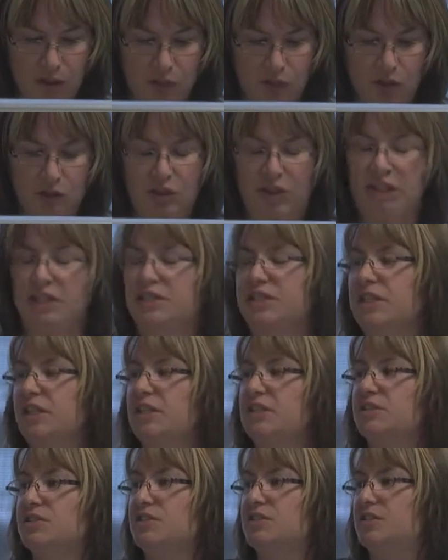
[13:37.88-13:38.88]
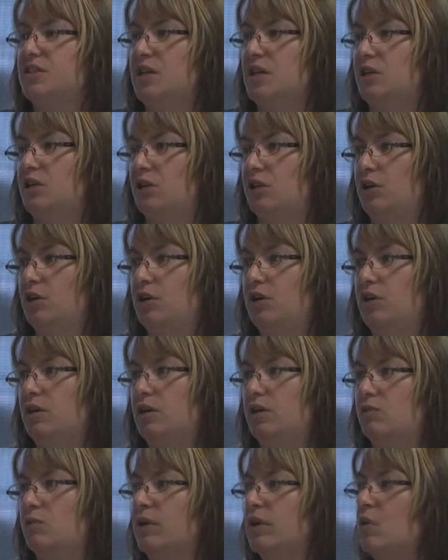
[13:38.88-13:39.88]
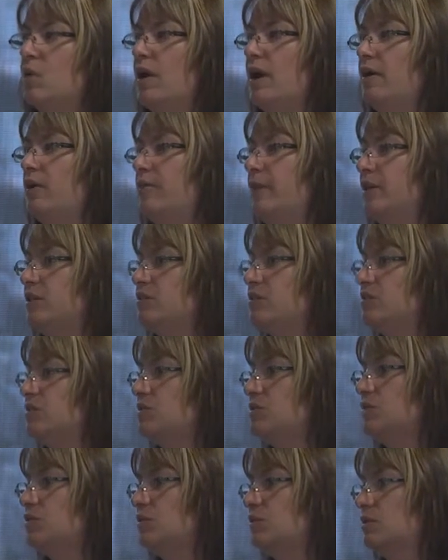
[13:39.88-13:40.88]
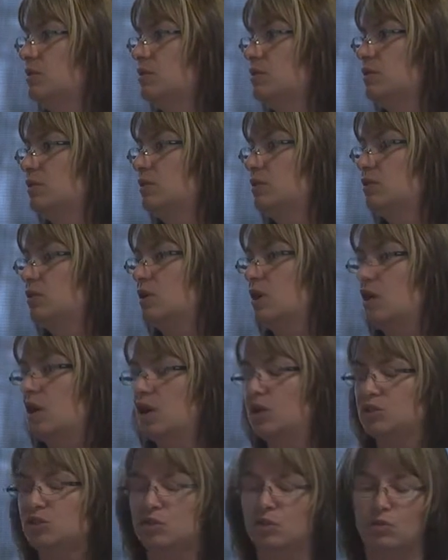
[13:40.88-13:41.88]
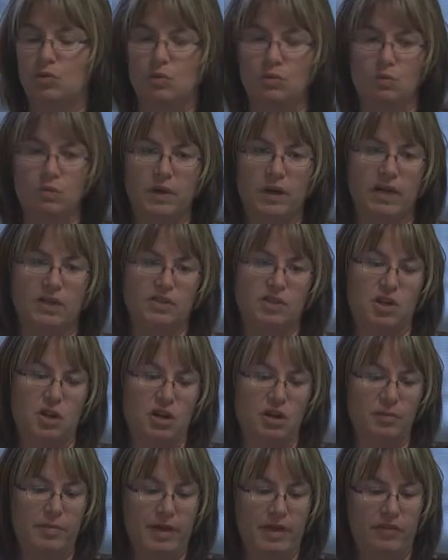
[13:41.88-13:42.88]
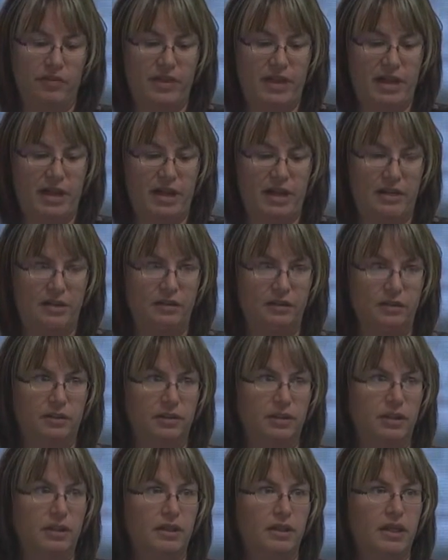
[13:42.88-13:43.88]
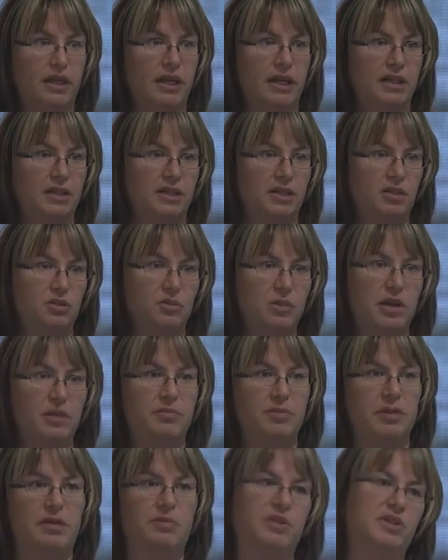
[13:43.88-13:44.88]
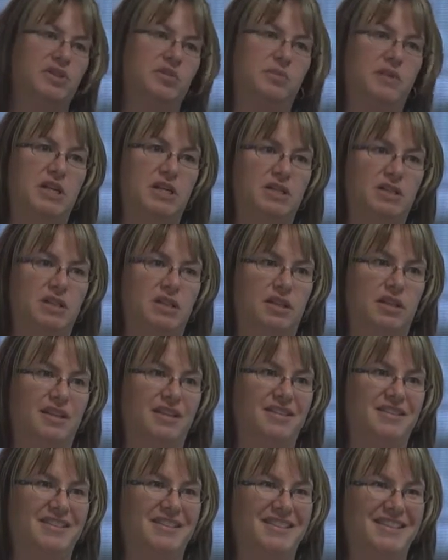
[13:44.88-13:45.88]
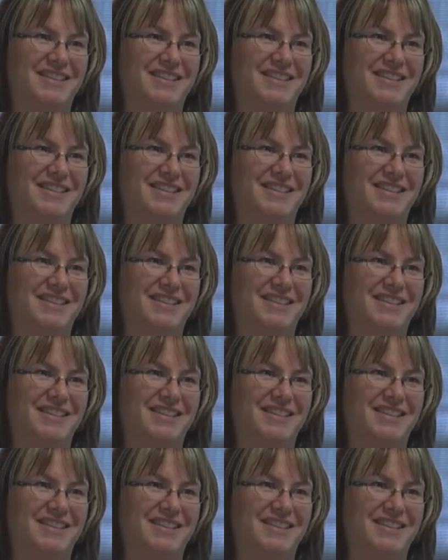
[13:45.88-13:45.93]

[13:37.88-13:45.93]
You need to consider requirements. So when I talk about that, Andy, you might be able to speak to this.